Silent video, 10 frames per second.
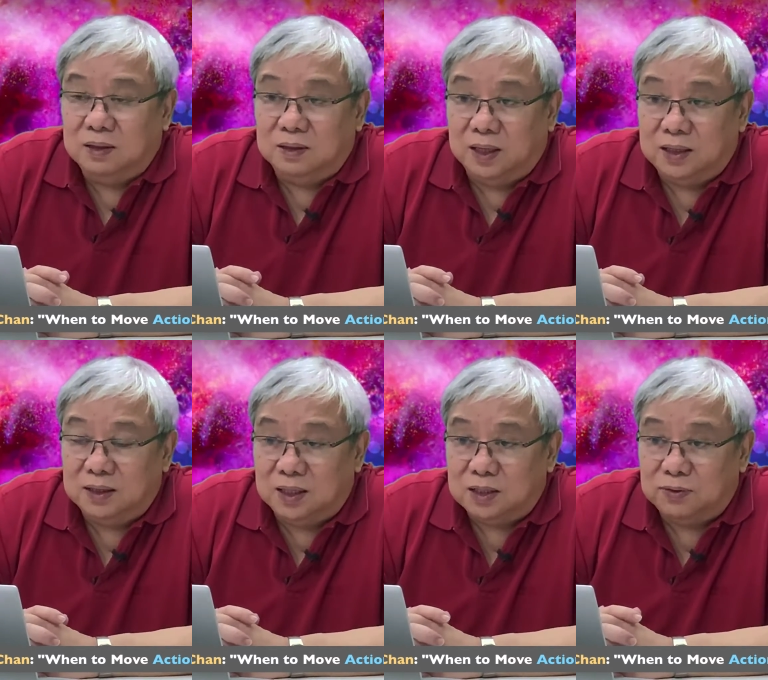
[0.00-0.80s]
Then the
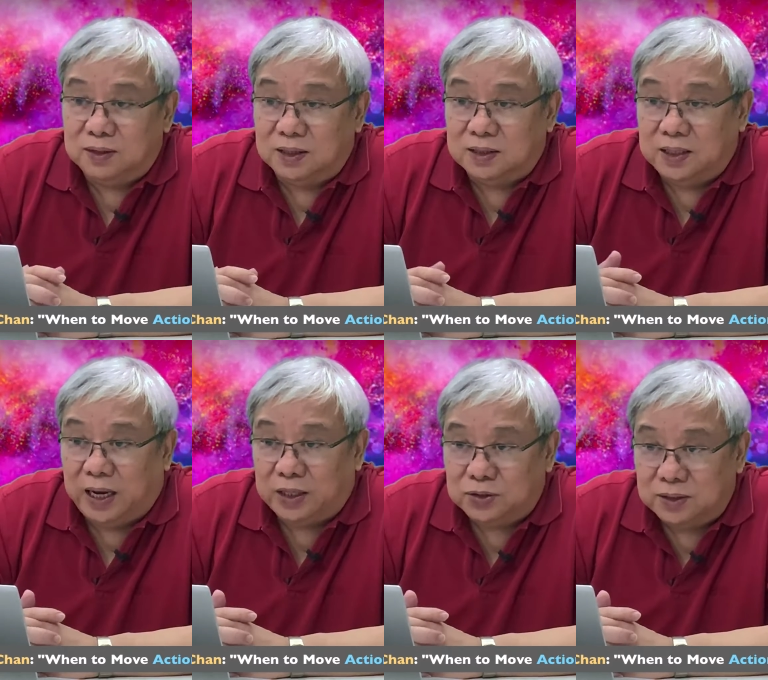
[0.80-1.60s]
next one is
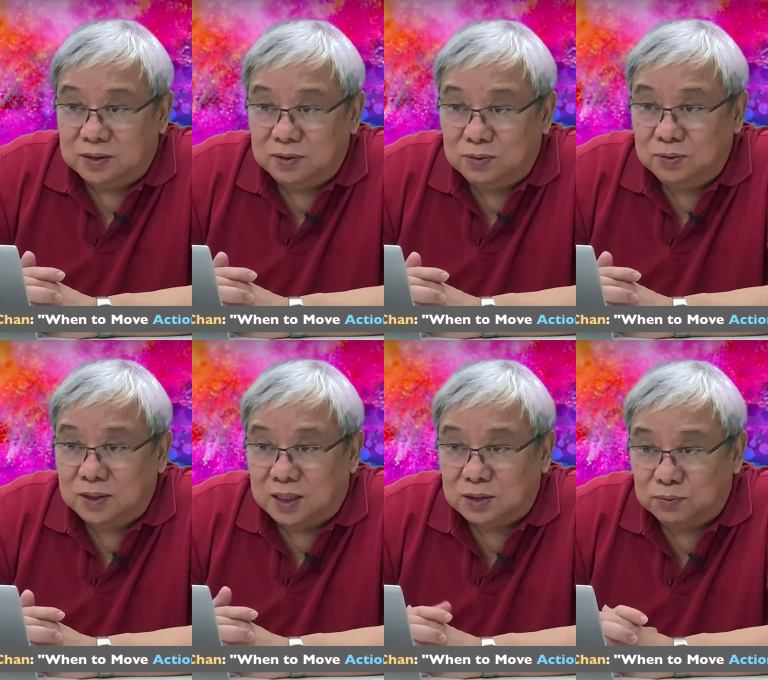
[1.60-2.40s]
action. Who
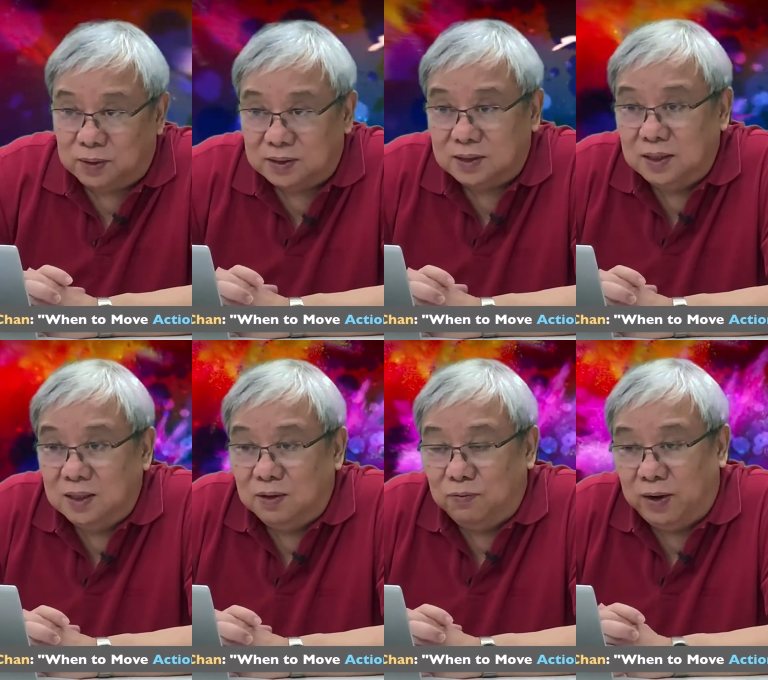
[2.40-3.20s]
does what,
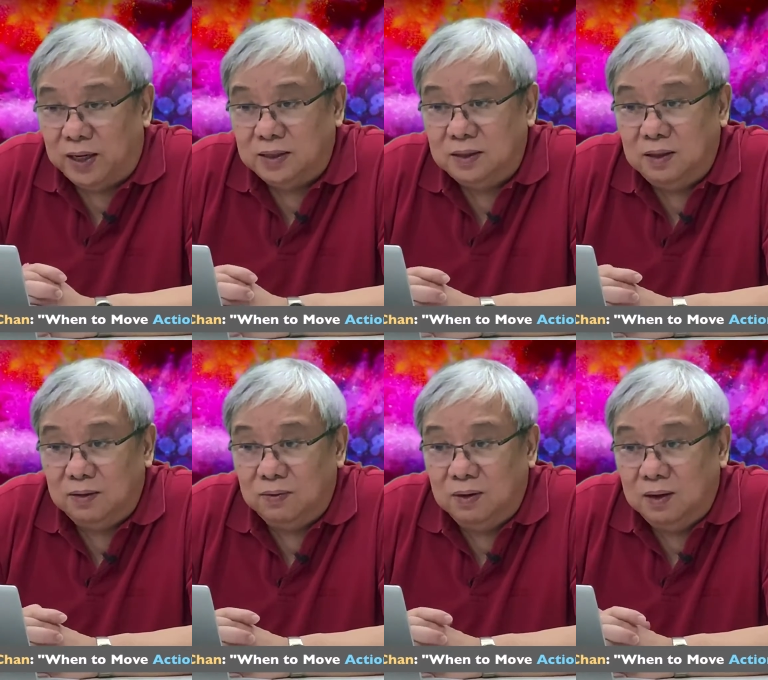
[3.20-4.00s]
when,
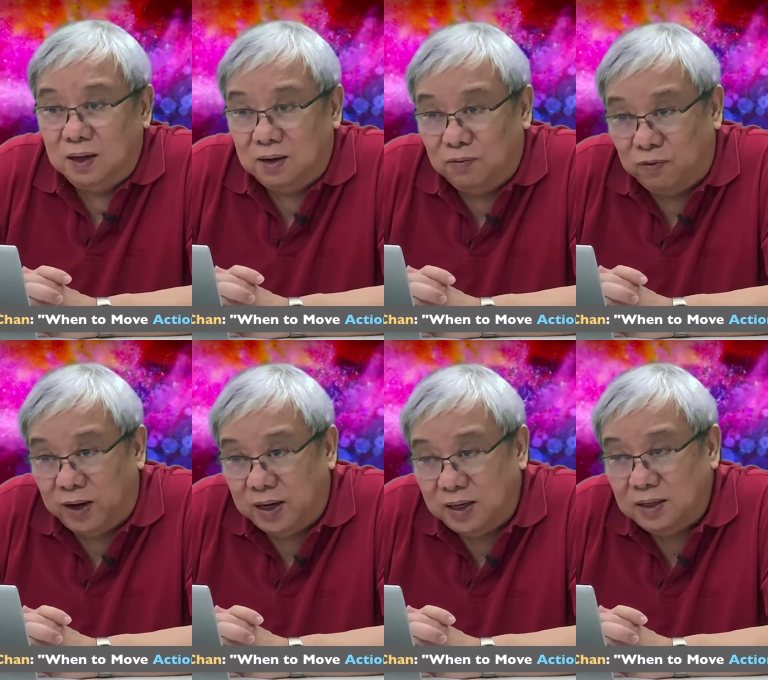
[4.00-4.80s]

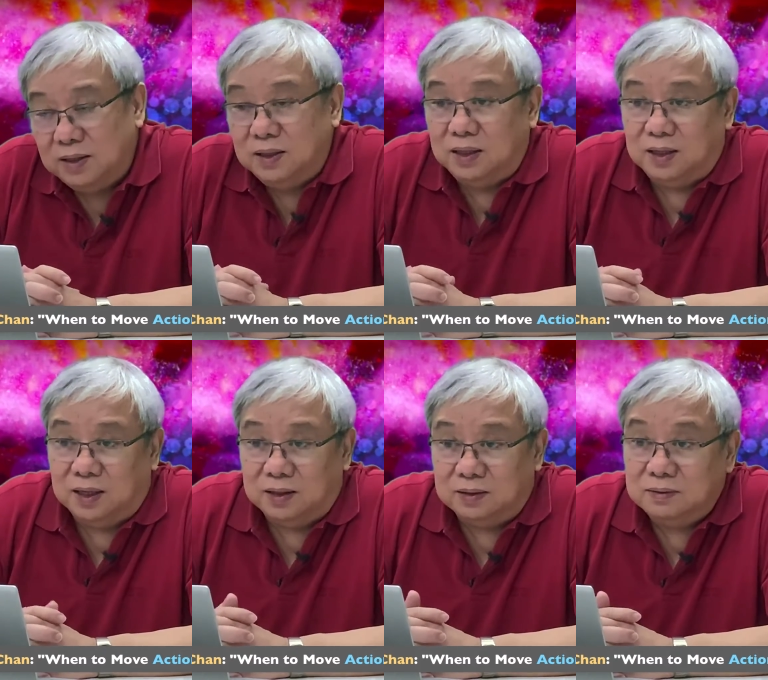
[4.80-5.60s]
where,
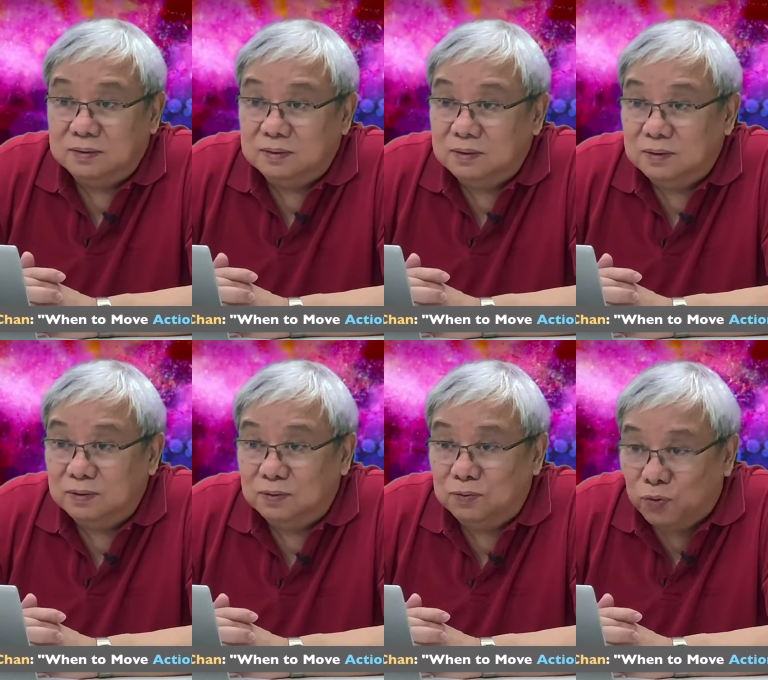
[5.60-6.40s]
and
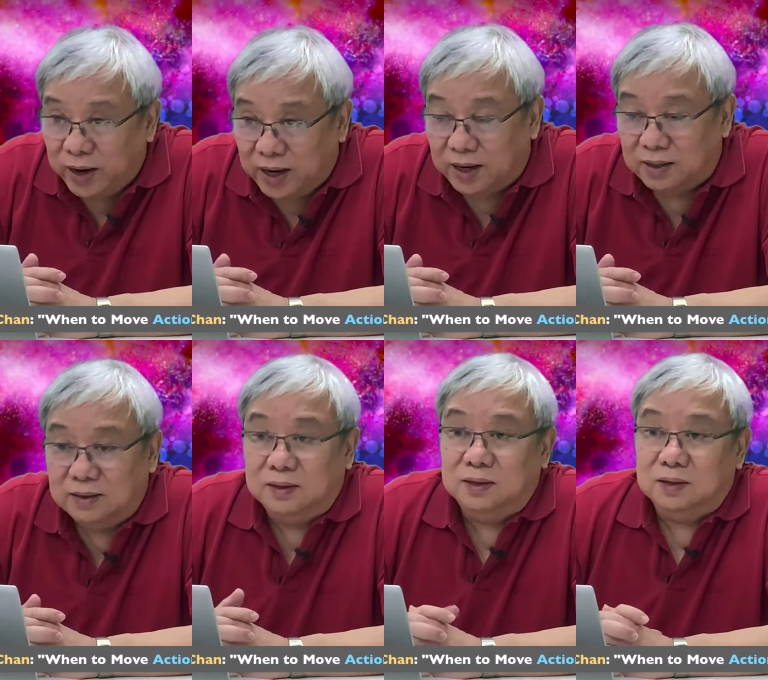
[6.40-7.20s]
where.
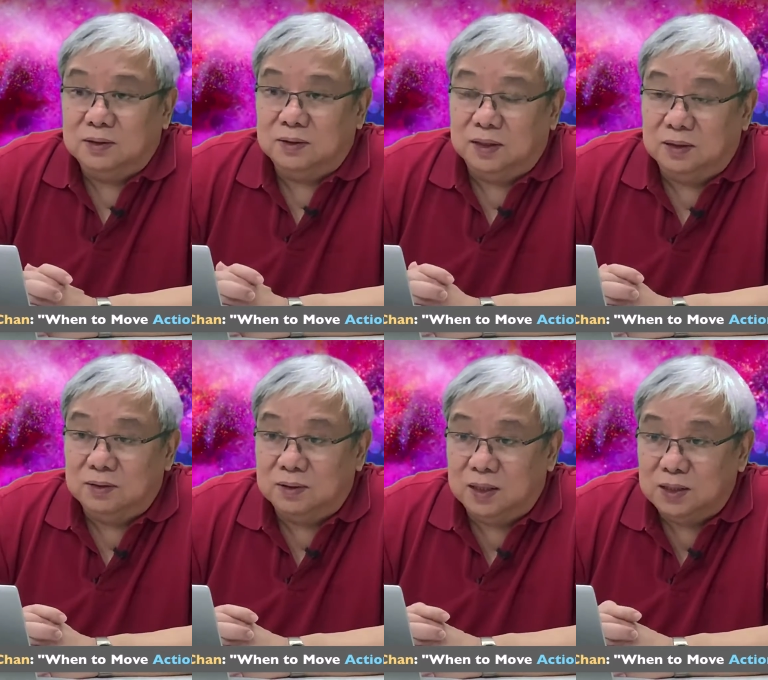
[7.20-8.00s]
So in
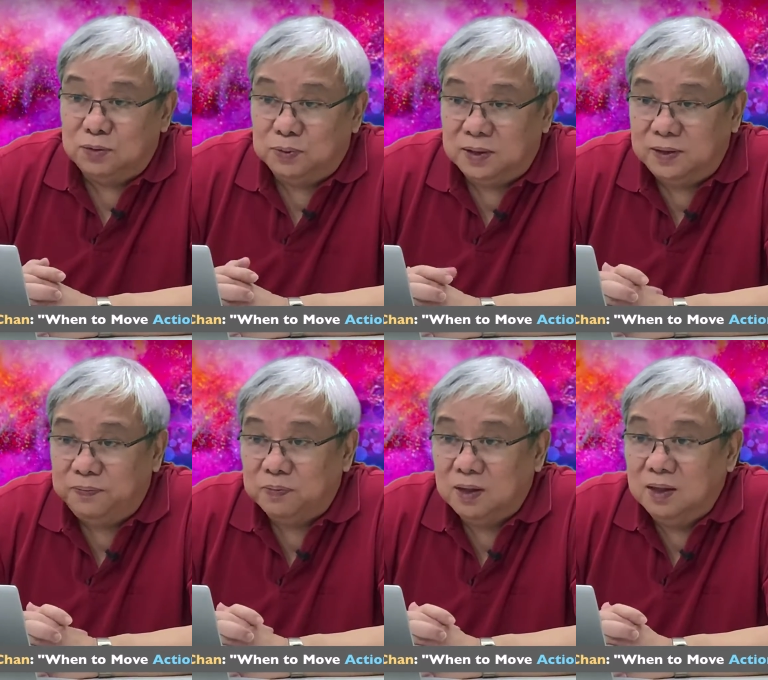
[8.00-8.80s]
today's world,